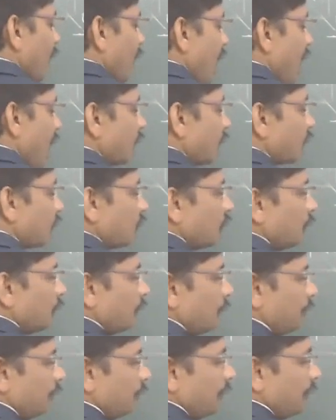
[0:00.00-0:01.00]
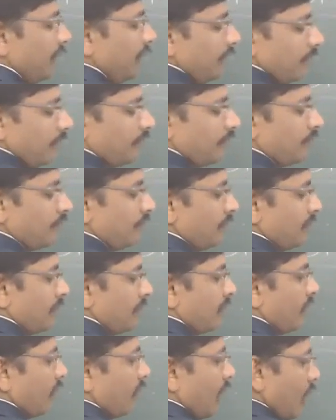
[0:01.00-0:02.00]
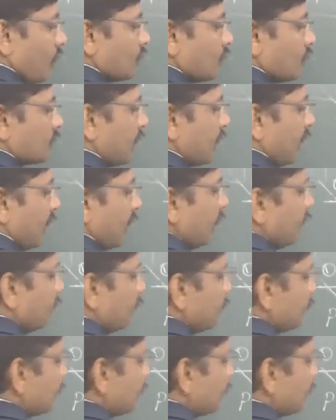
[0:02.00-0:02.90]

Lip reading: R to P outside, this